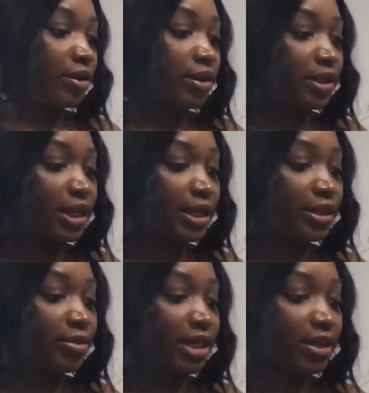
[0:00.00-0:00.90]
Let's add
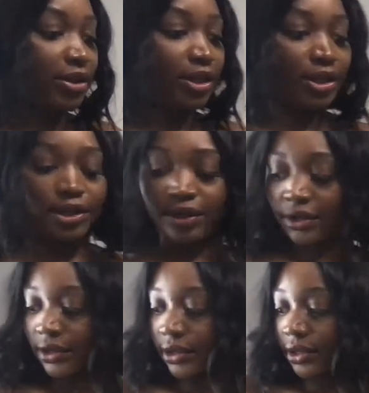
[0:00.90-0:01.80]
some down
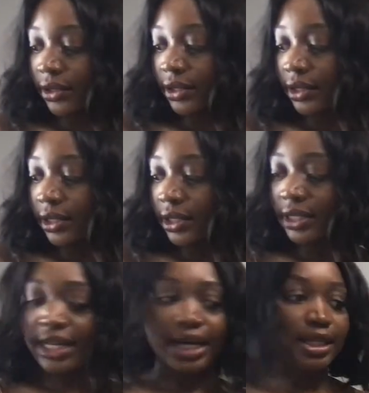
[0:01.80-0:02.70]
here.
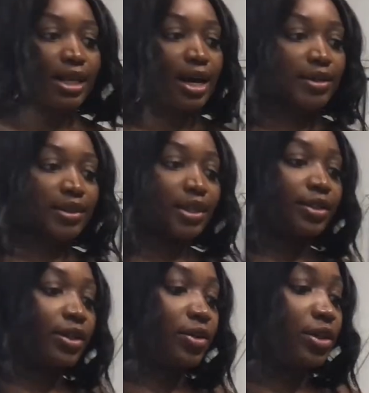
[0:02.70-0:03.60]
Not a lot of
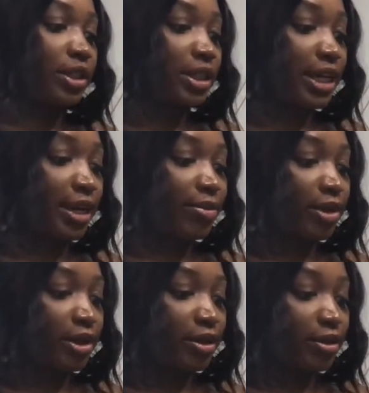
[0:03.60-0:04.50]
these though, just a tad
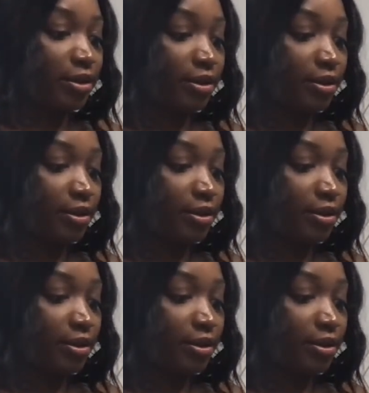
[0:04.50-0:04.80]
bit.